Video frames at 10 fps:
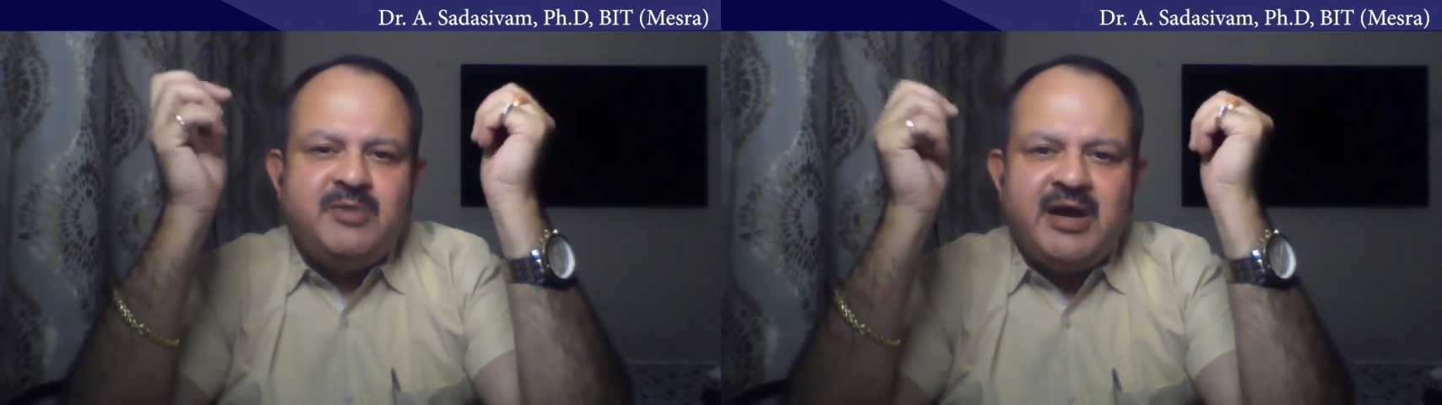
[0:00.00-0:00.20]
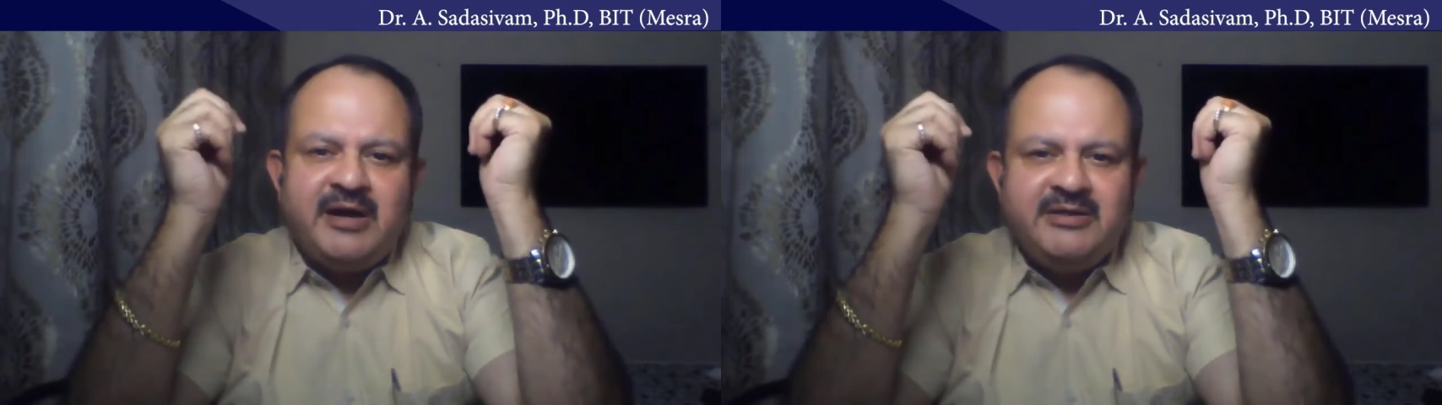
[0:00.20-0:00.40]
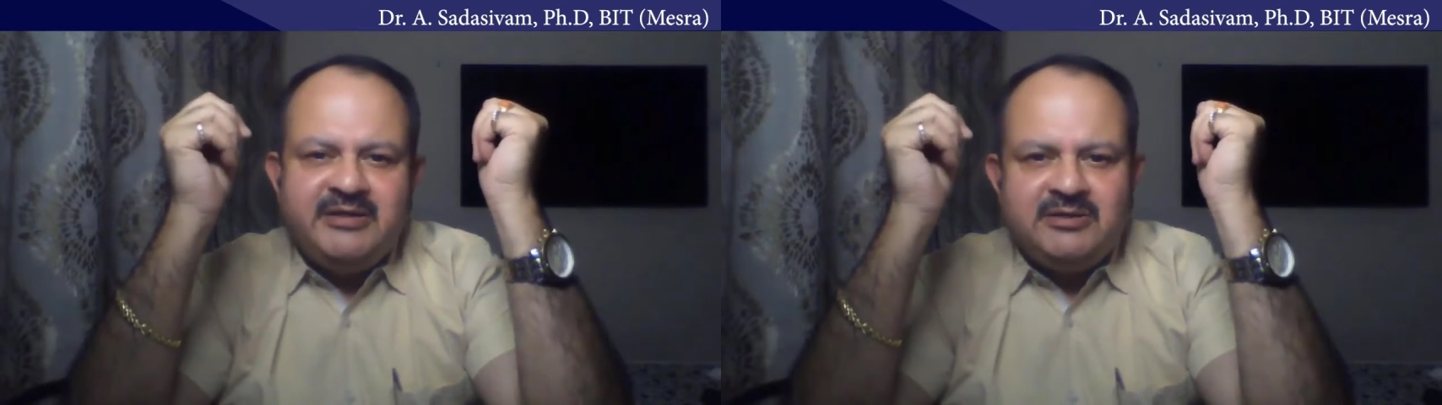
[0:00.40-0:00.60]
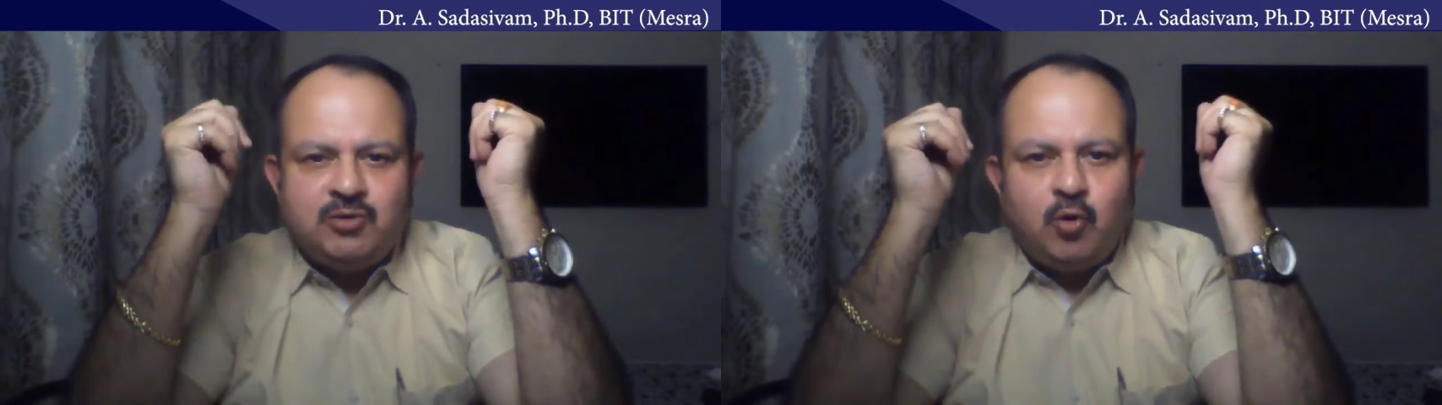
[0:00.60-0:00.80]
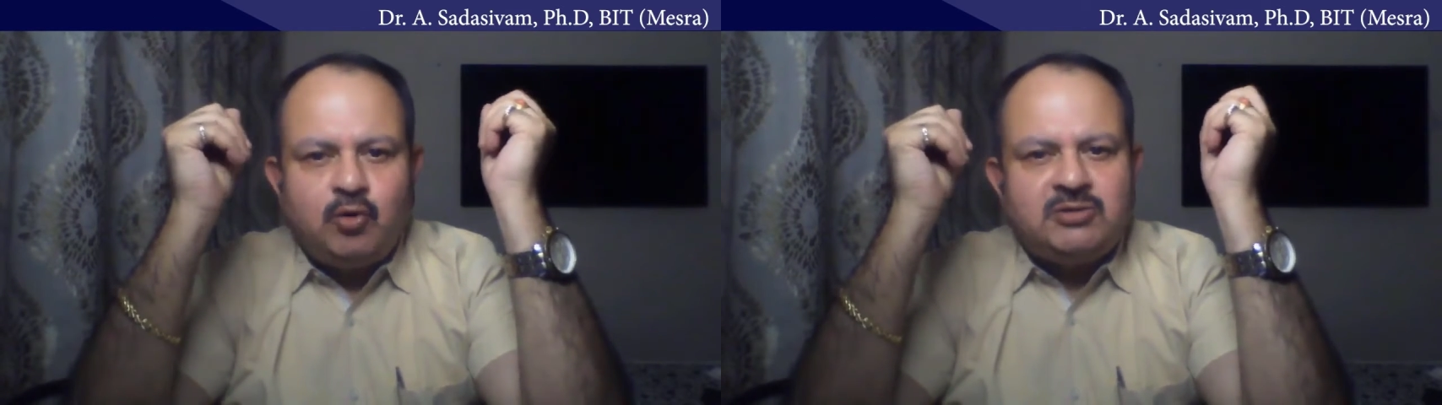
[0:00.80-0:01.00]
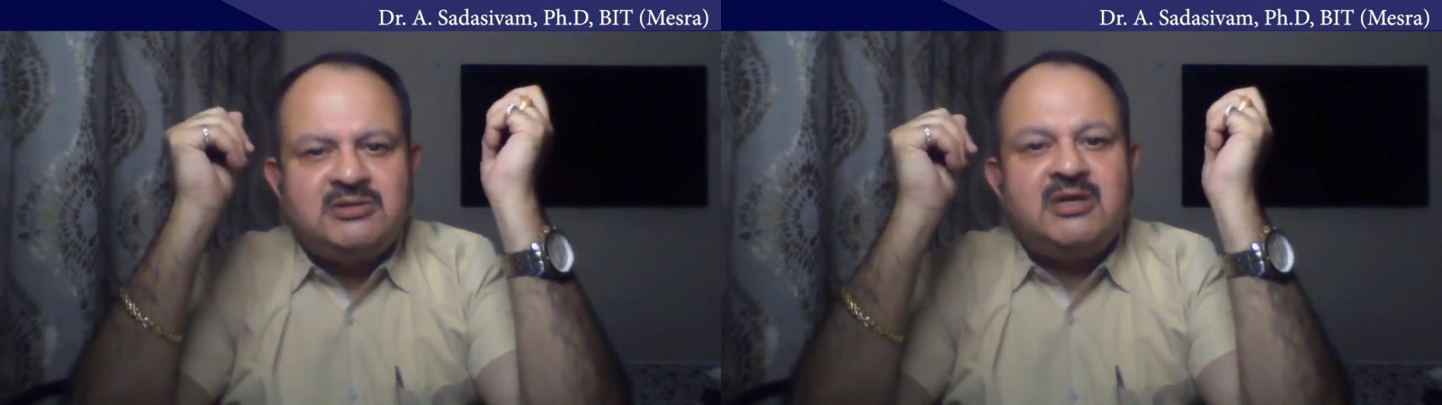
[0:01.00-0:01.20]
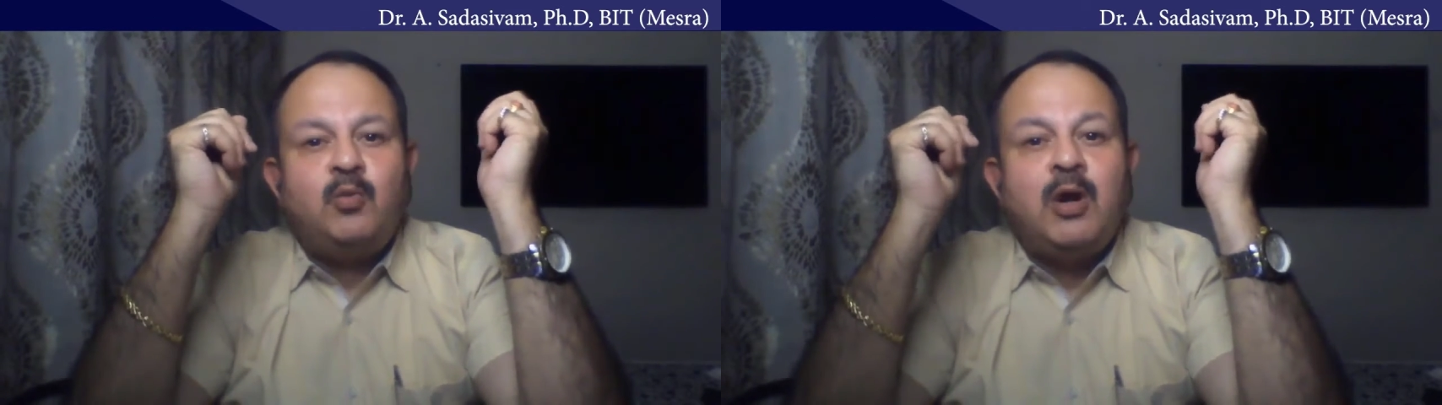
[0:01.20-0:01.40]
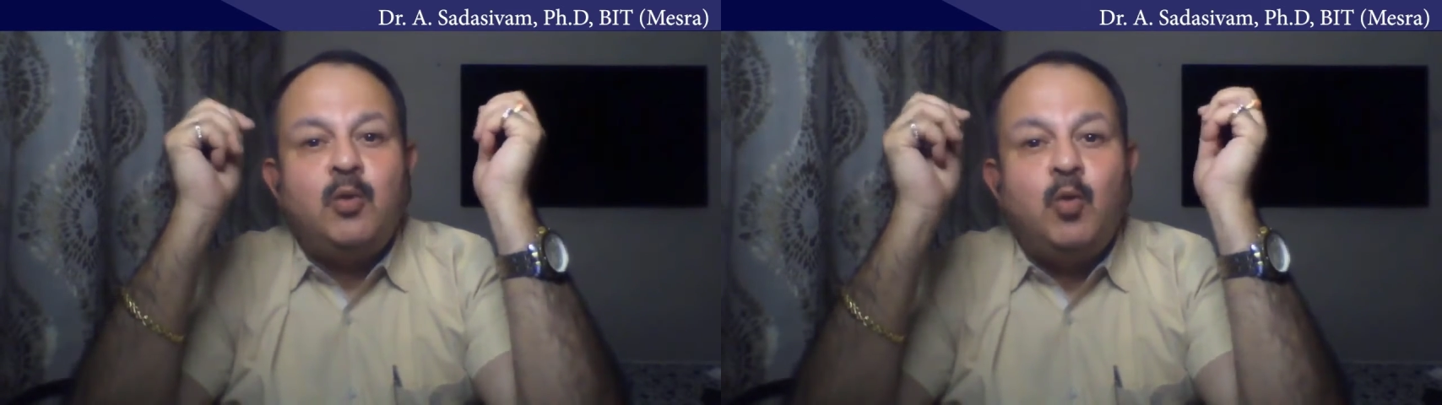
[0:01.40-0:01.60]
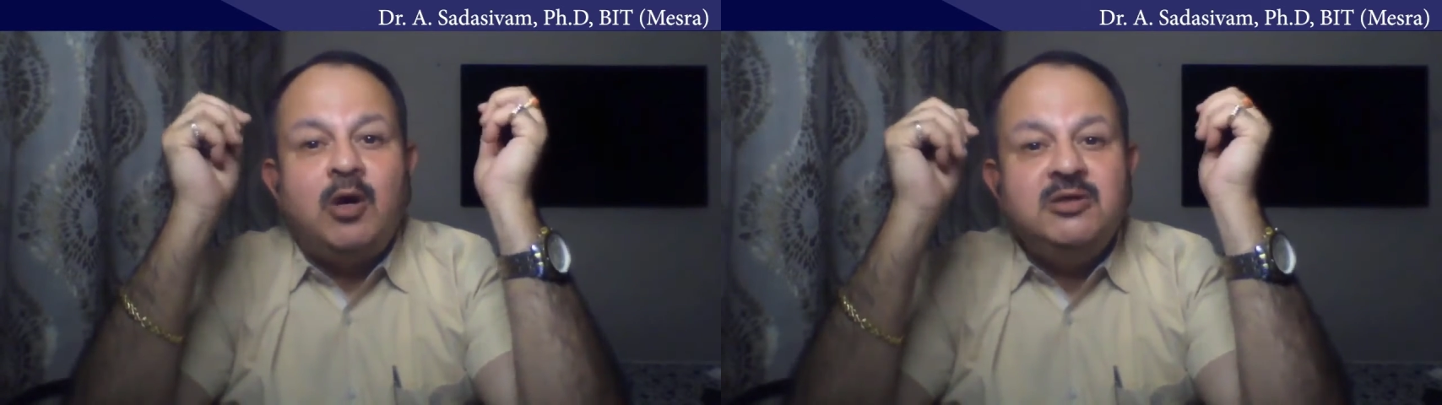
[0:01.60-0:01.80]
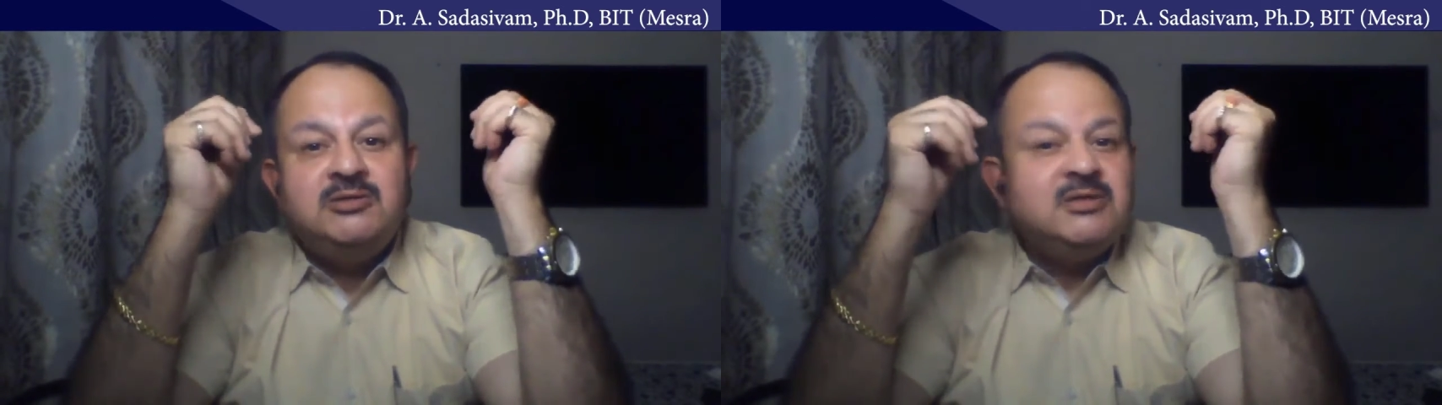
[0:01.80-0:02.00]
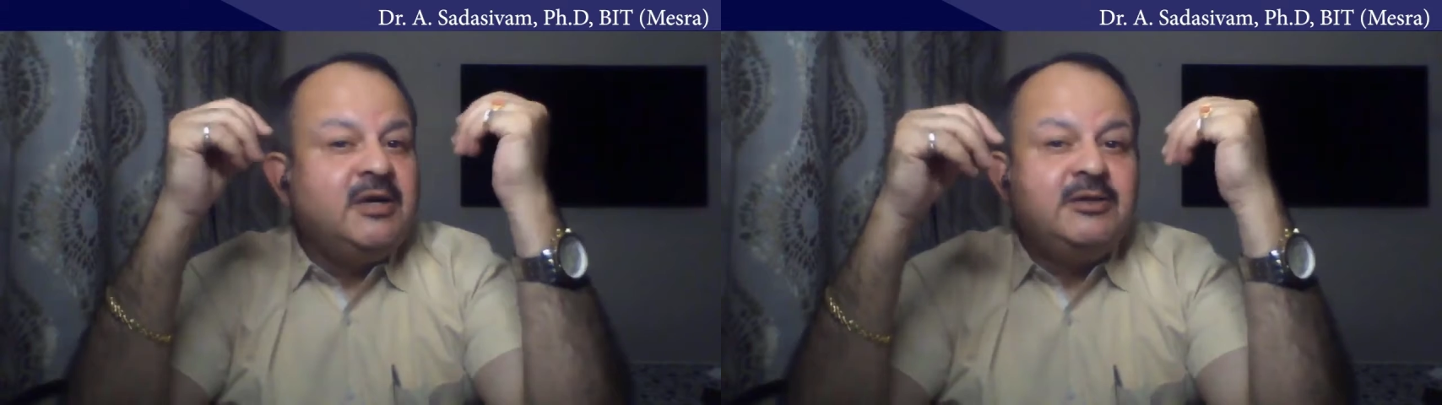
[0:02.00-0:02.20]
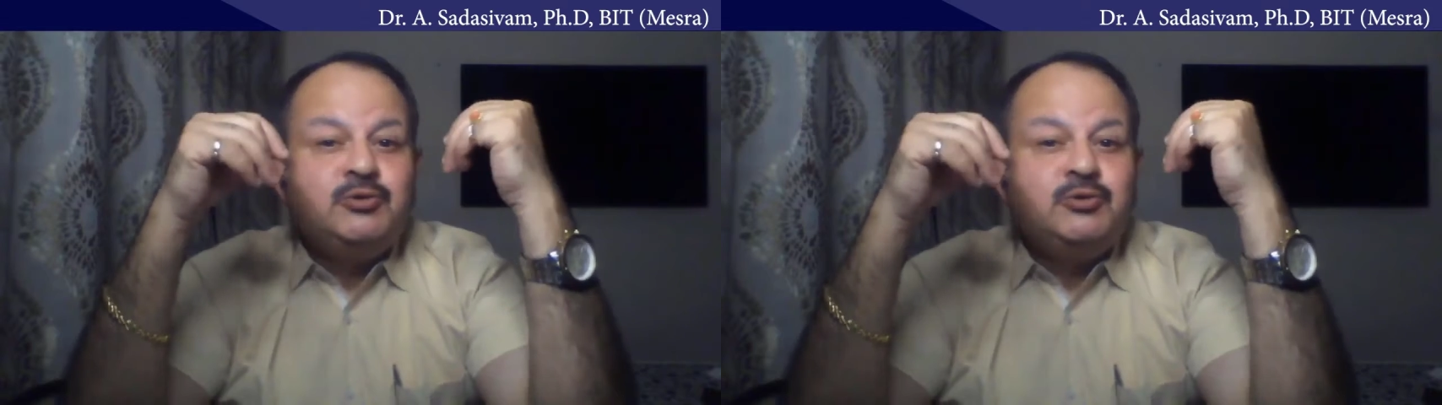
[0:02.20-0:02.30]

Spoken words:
behind these loans, and one was